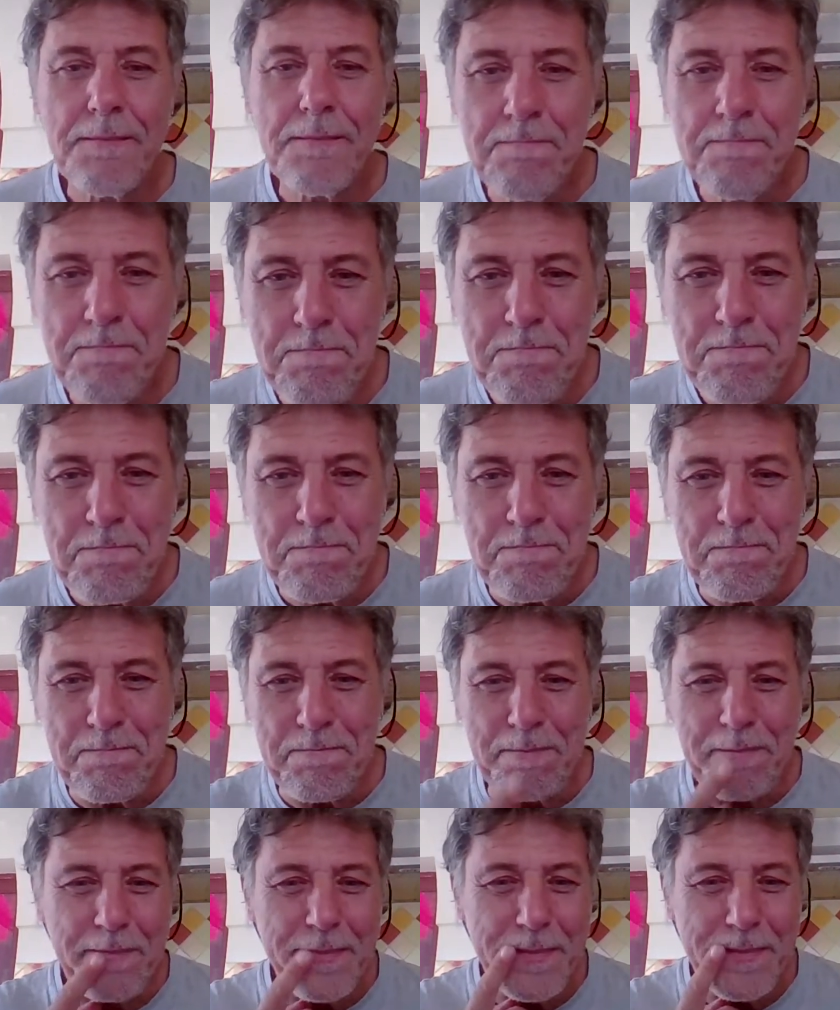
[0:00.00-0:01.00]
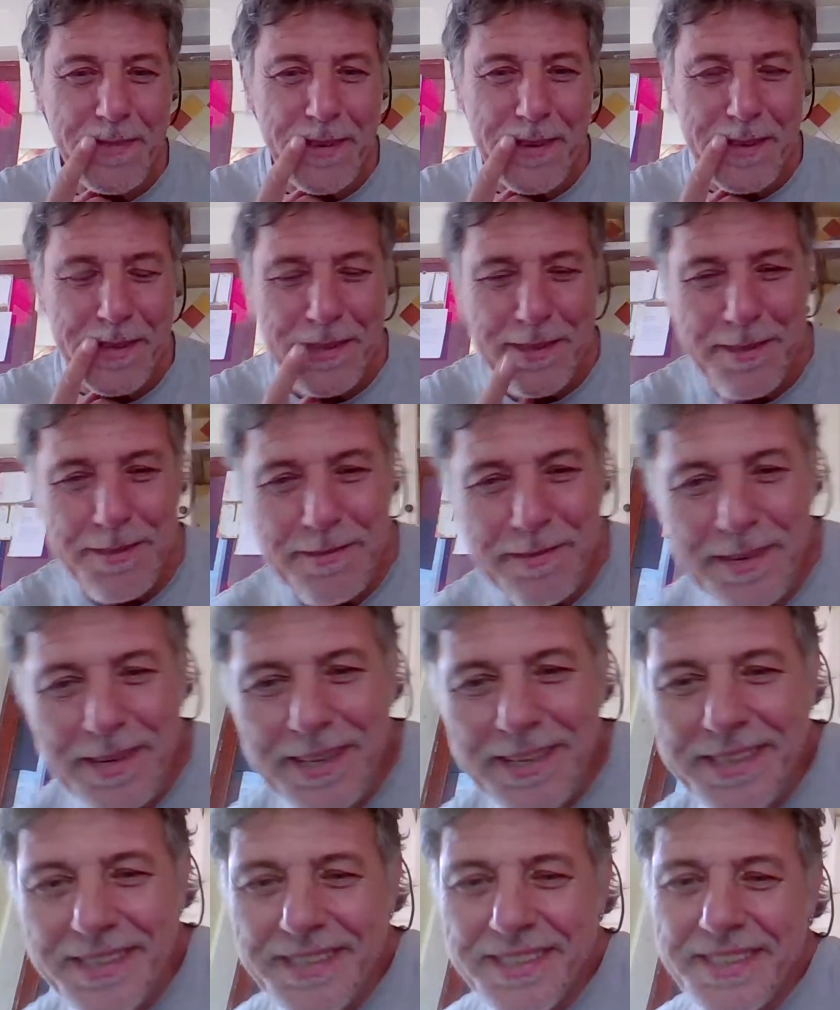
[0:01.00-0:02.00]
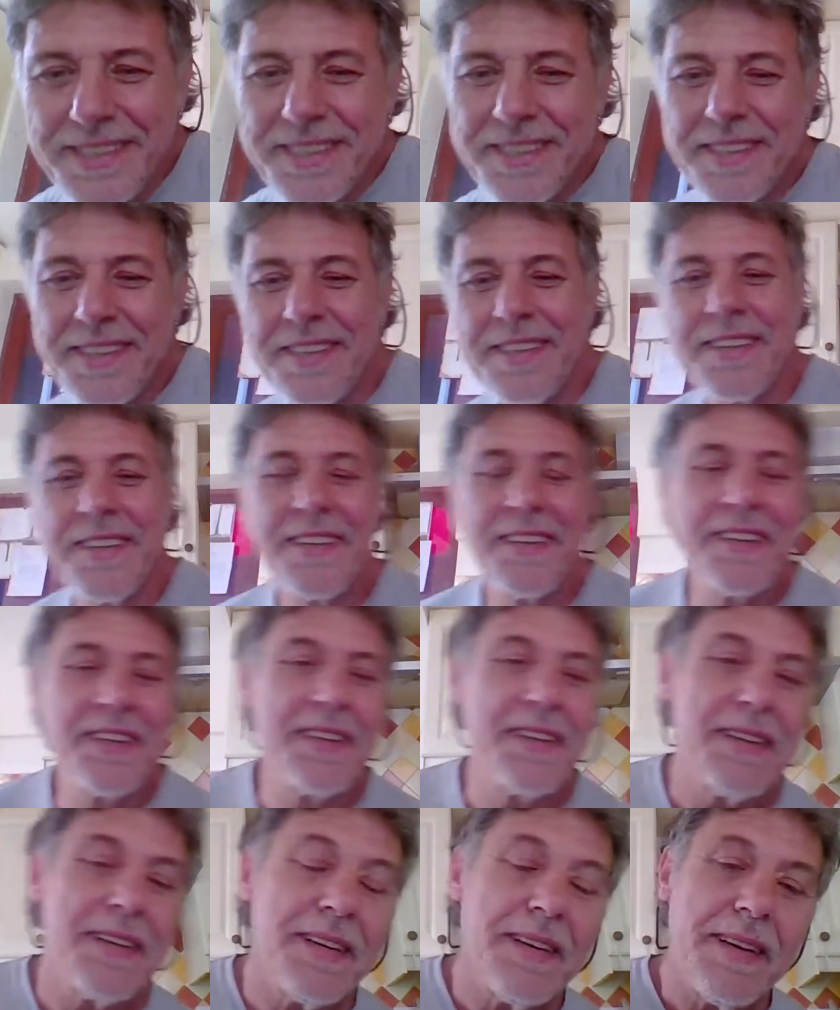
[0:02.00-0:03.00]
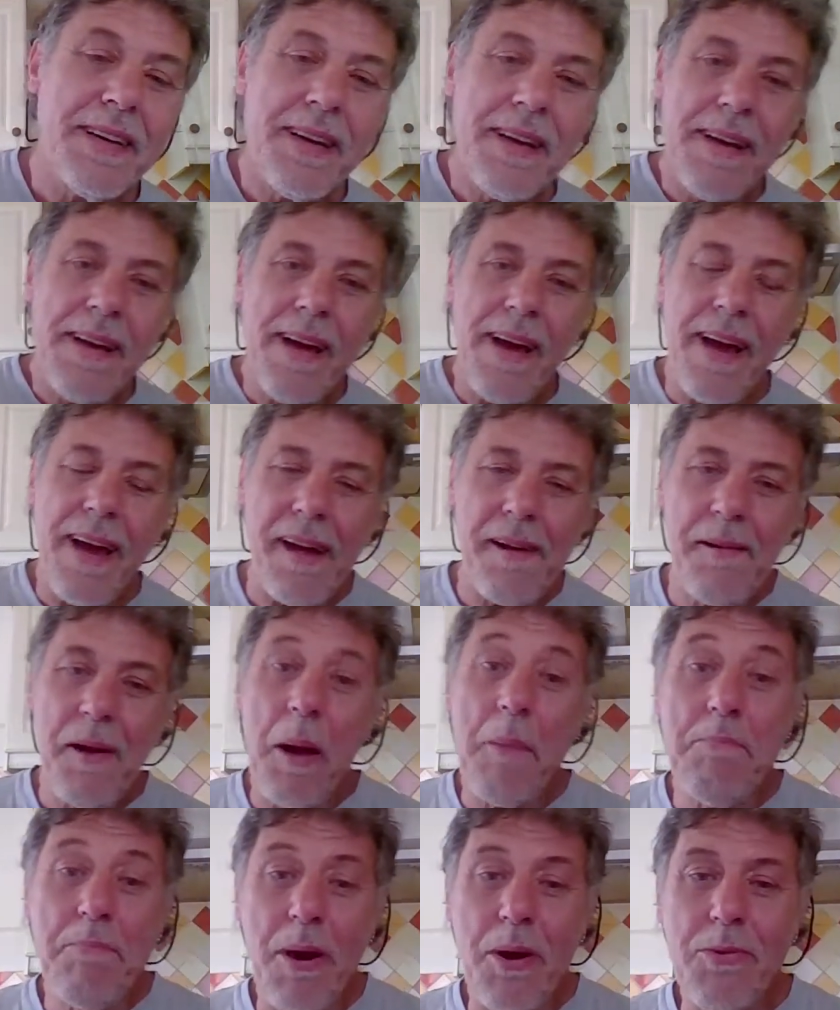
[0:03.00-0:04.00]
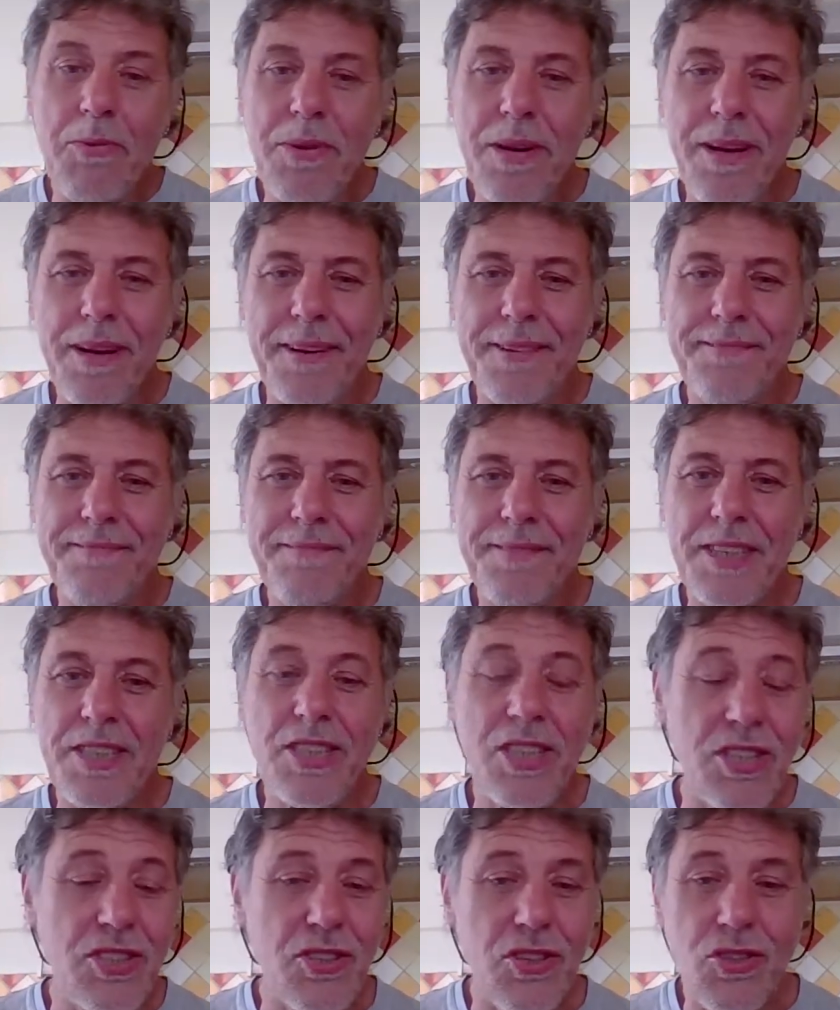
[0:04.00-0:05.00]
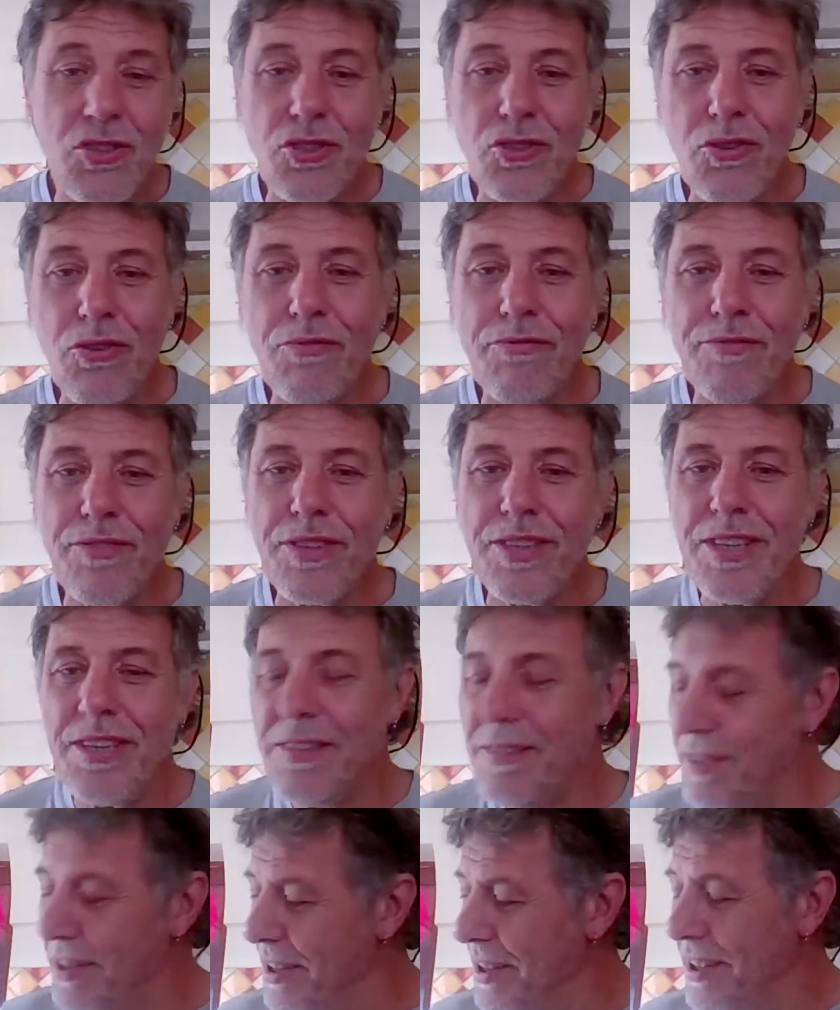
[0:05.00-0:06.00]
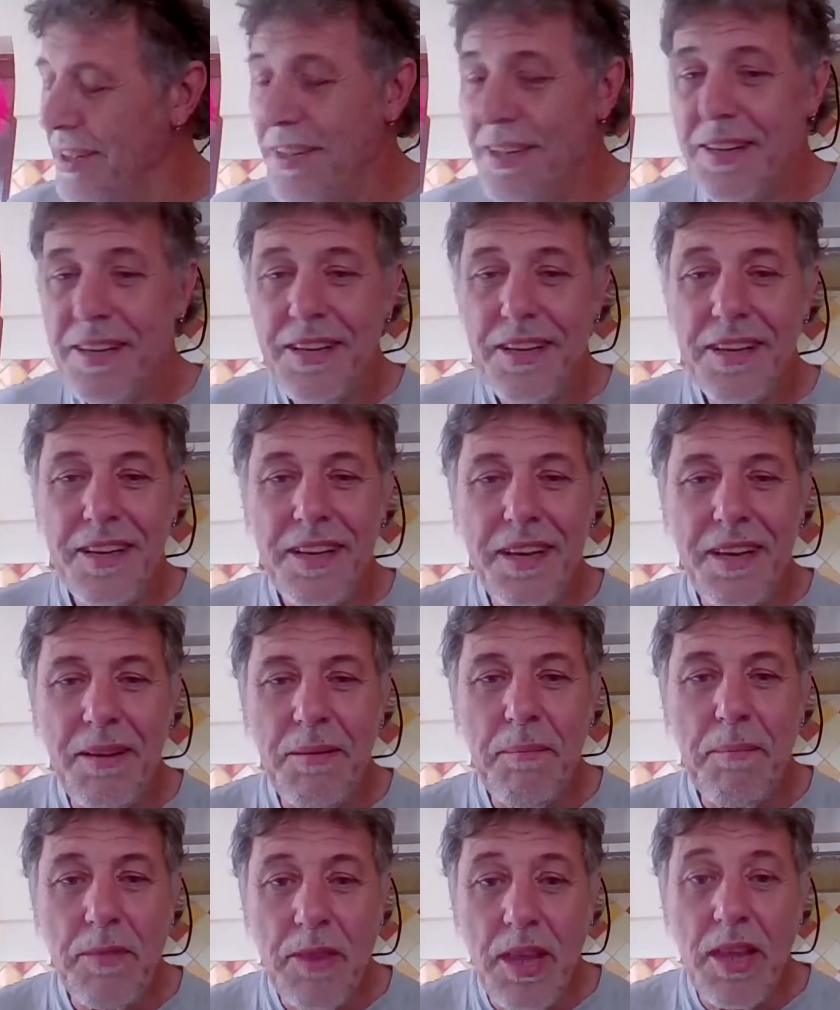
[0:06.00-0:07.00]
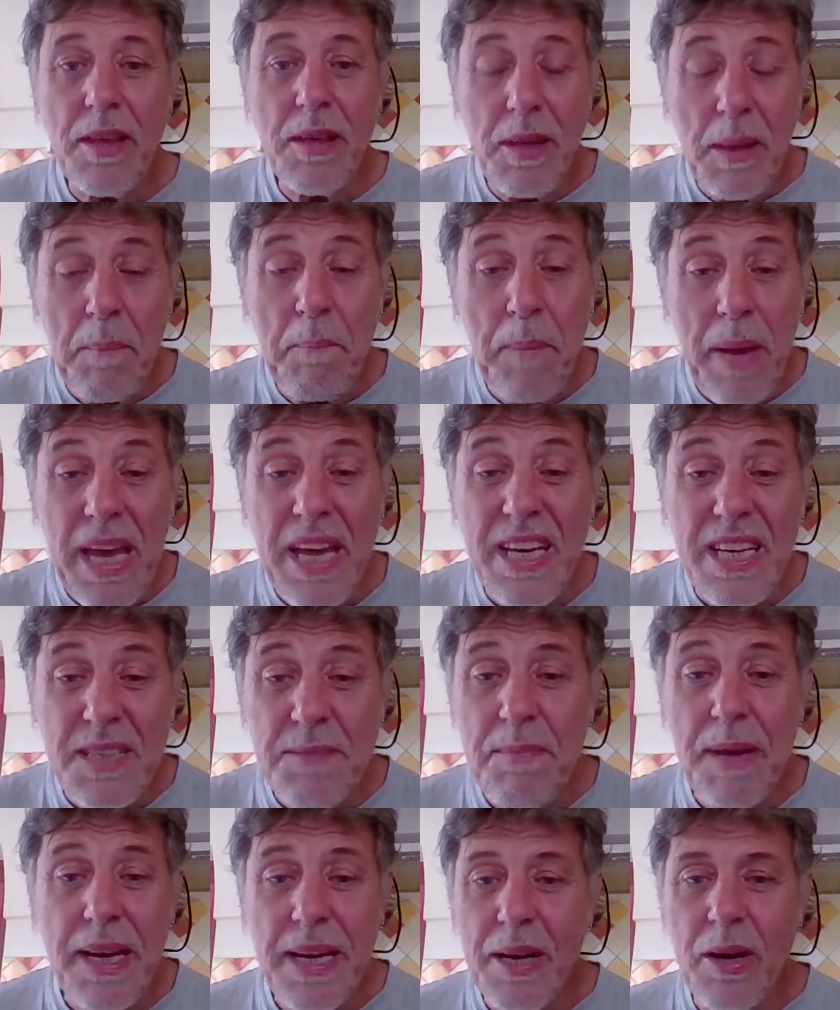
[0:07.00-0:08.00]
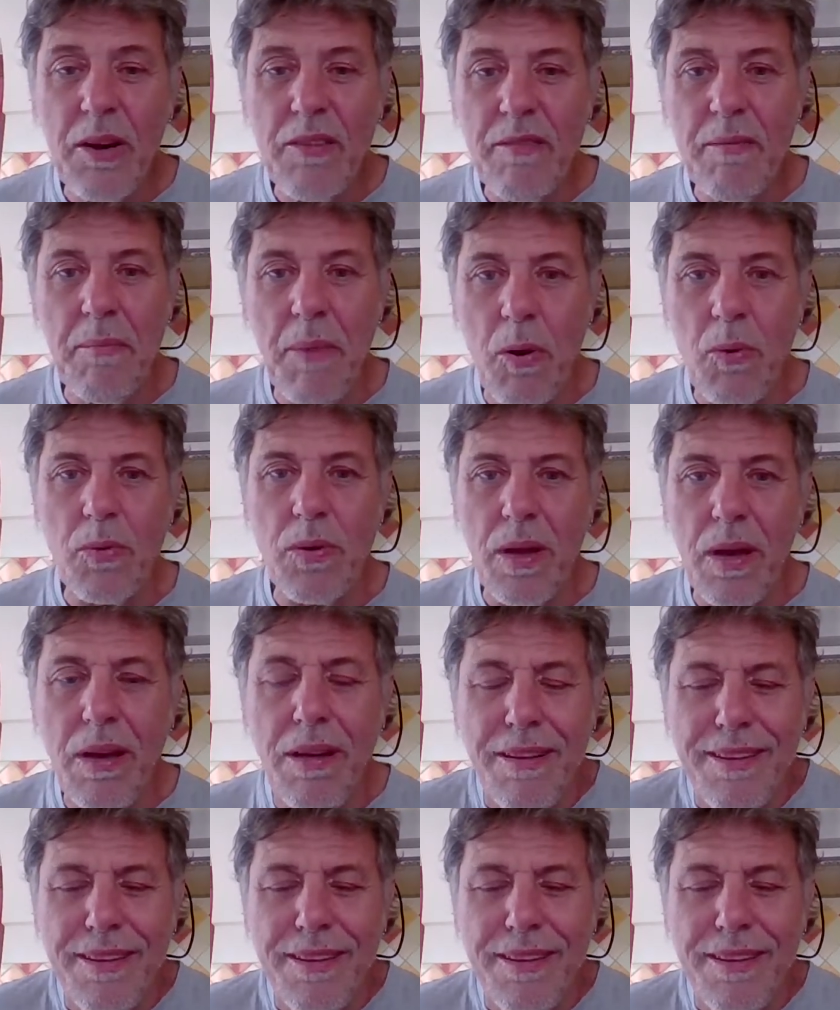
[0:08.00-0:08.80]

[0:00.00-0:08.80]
Hmm, very strange. Yeah, ammonia. This is the stuff that you... Your pee's made out of ammonia.